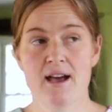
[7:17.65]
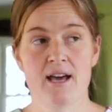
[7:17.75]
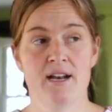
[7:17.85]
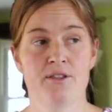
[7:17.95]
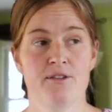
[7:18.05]

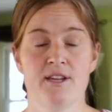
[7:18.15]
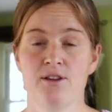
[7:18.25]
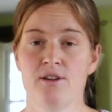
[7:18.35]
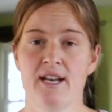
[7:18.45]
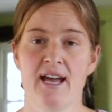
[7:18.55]
Another thing
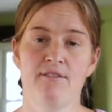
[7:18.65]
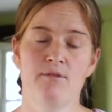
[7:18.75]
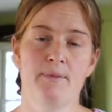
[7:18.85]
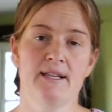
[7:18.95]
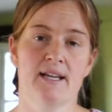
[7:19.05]
you can have
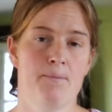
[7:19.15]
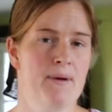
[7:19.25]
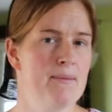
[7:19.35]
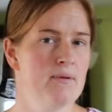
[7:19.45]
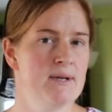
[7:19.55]
would be like a
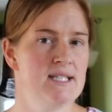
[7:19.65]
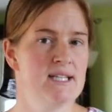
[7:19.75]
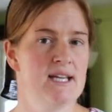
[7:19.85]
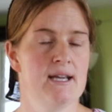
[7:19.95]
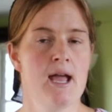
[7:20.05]
peppermint
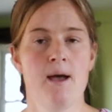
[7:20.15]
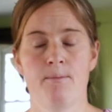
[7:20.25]
tea,